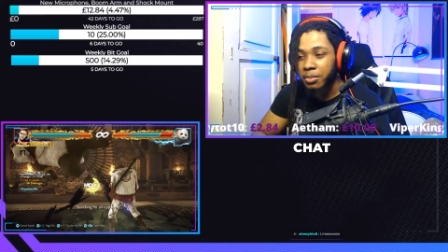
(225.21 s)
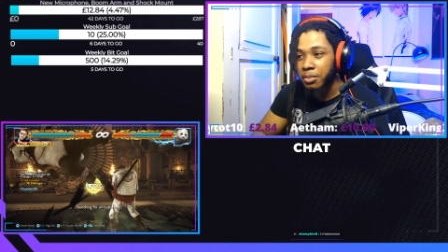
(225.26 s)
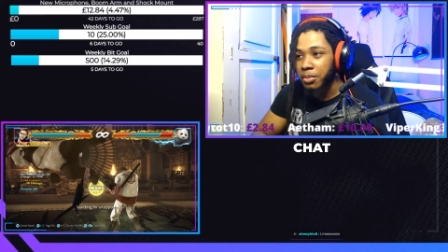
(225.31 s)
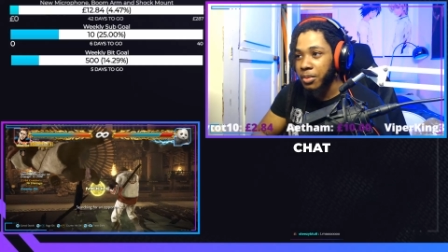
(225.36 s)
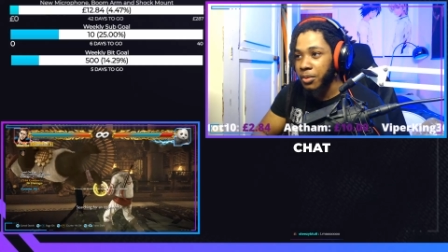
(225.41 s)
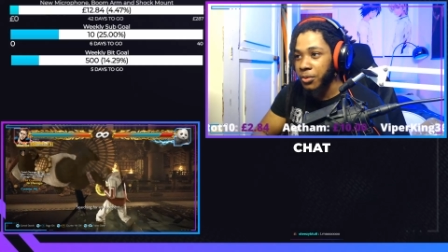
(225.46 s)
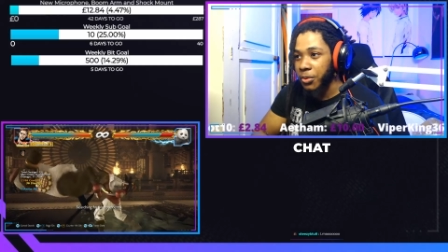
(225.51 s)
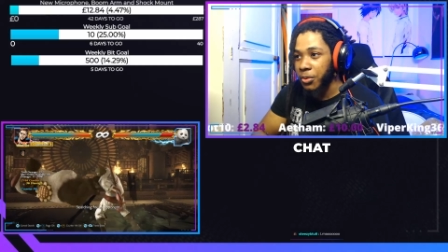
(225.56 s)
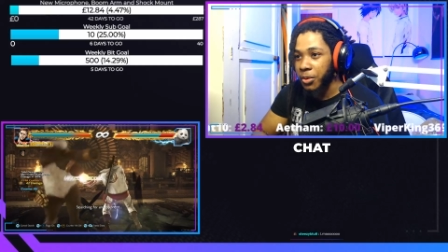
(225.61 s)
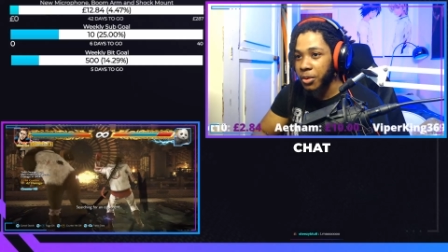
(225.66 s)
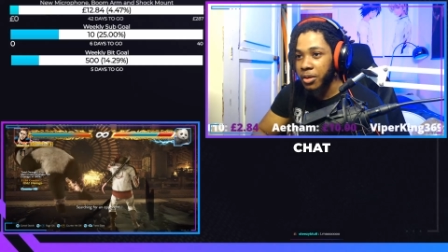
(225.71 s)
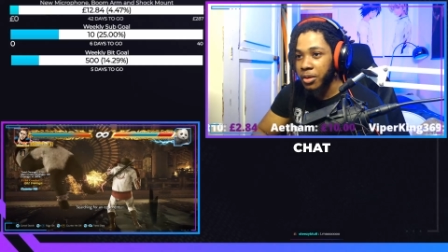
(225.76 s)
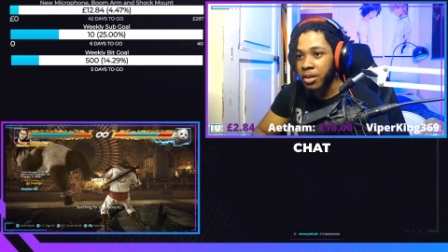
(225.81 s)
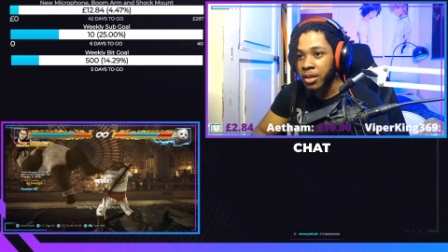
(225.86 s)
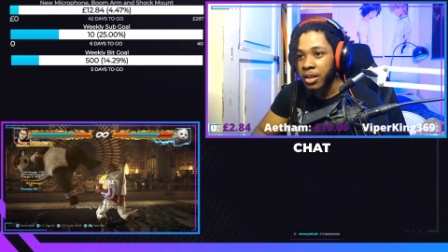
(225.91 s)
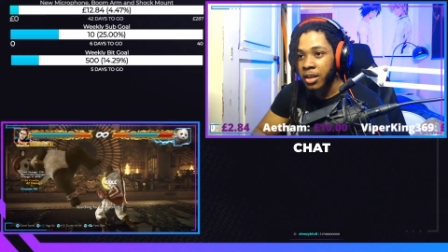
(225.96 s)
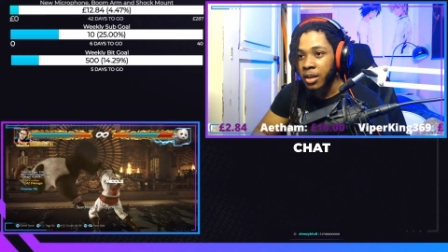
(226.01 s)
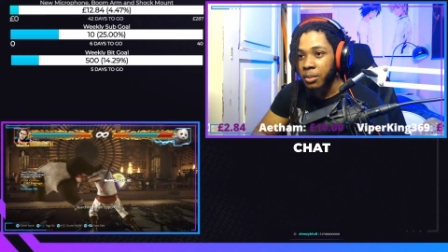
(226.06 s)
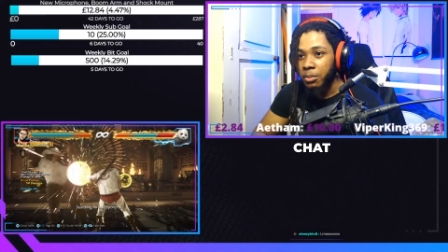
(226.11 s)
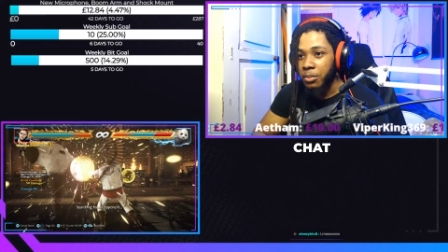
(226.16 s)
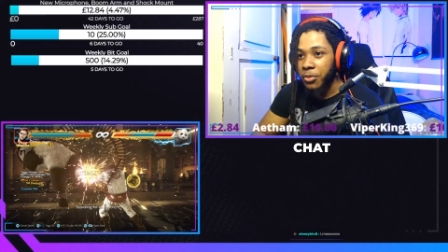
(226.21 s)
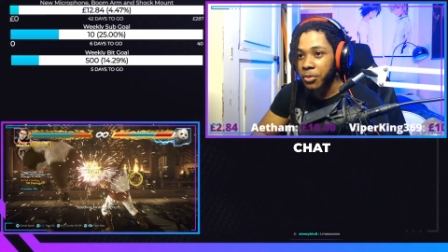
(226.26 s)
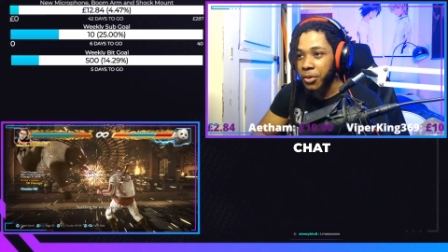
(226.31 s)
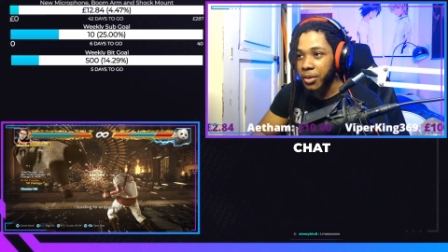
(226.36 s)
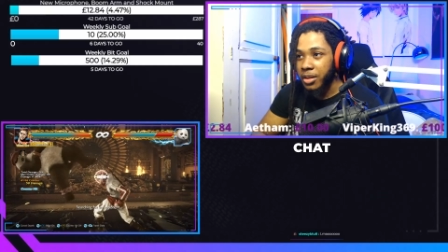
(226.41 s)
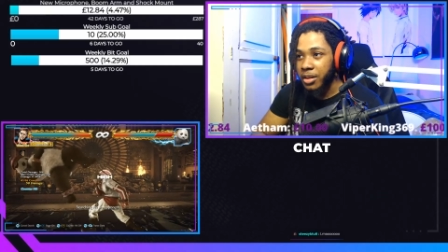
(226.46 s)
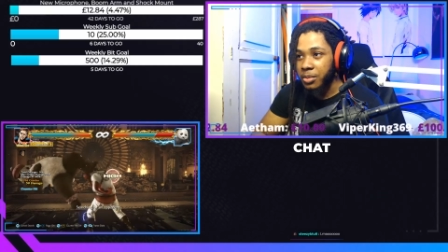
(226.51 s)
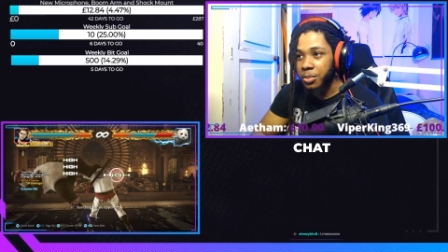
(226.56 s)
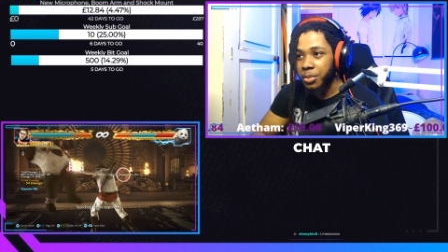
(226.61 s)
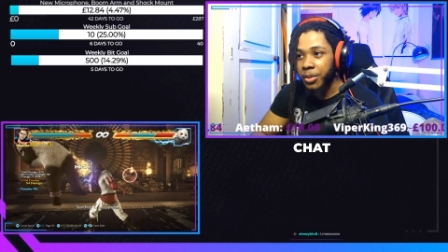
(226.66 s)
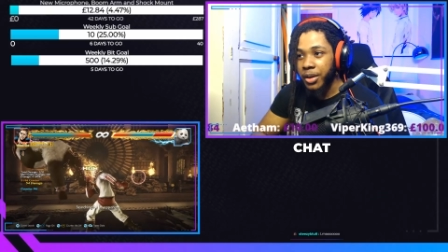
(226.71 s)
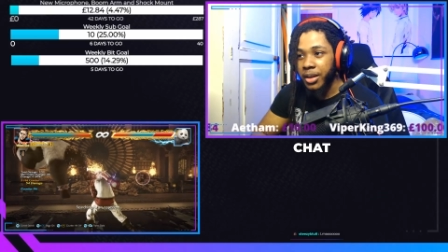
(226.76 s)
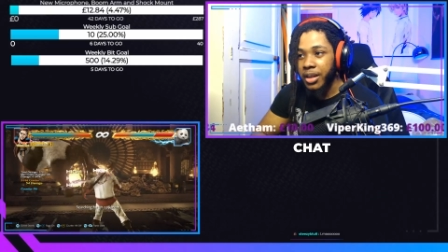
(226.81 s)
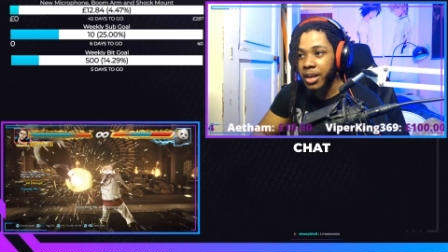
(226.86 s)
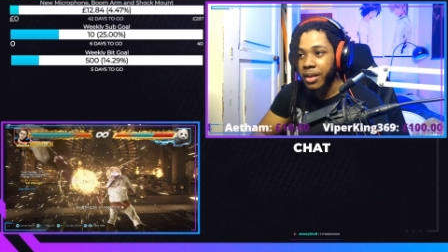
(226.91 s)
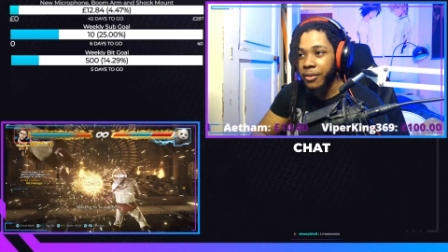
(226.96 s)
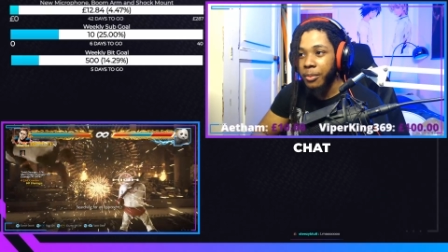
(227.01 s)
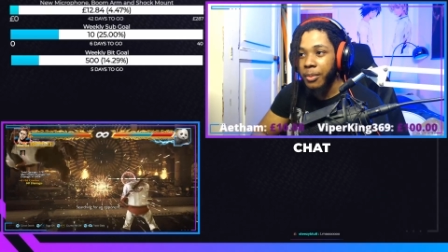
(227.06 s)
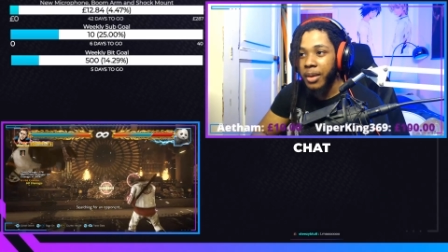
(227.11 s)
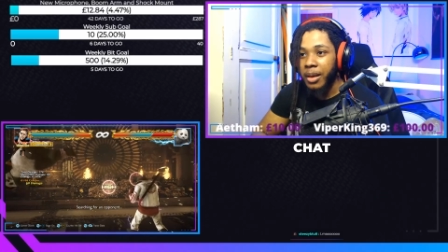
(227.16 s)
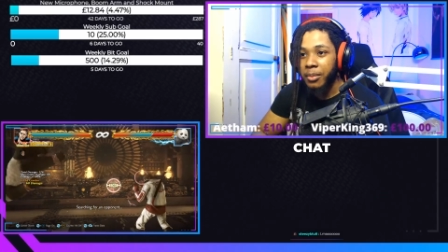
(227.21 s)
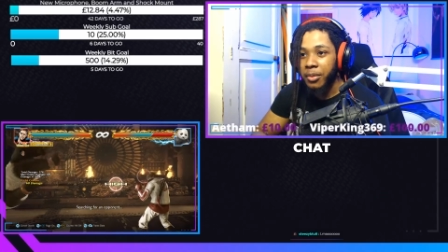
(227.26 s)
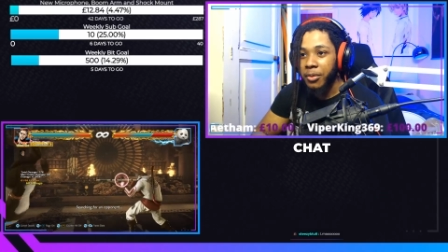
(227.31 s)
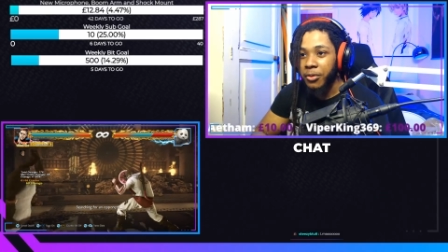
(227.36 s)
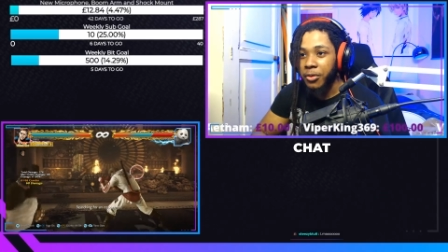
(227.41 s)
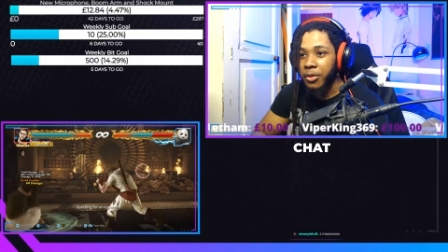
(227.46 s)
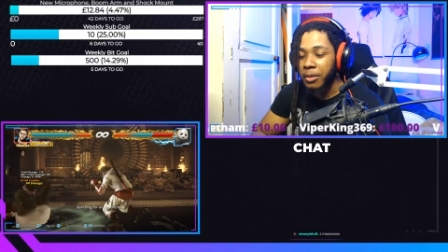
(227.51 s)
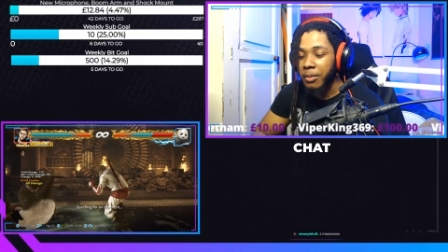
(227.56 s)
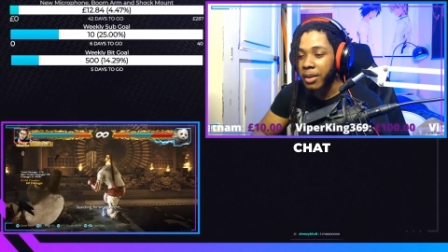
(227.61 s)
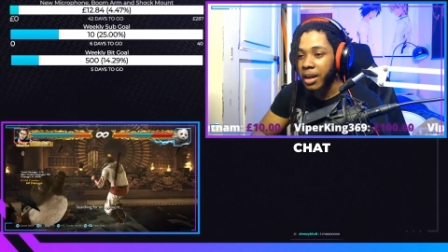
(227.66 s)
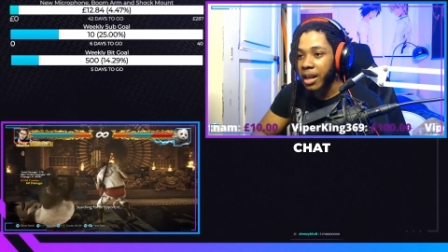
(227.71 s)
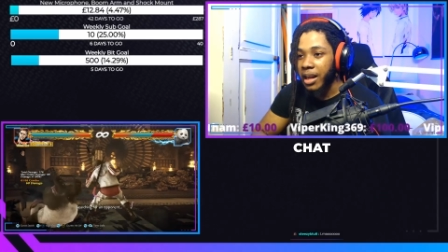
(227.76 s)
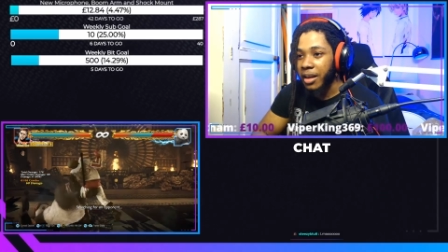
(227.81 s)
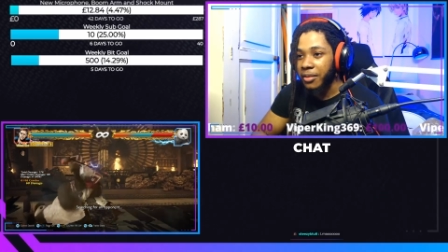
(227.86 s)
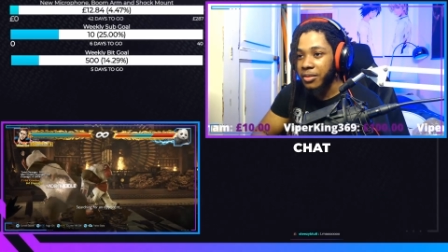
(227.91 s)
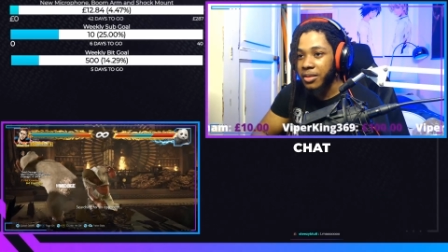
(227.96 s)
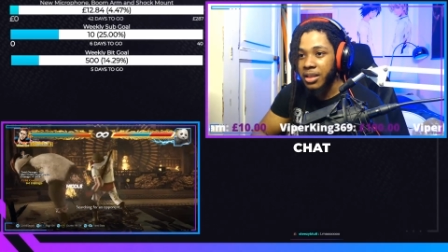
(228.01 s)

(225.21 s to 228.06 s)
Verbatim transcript: before before this point. Never met him before in my life.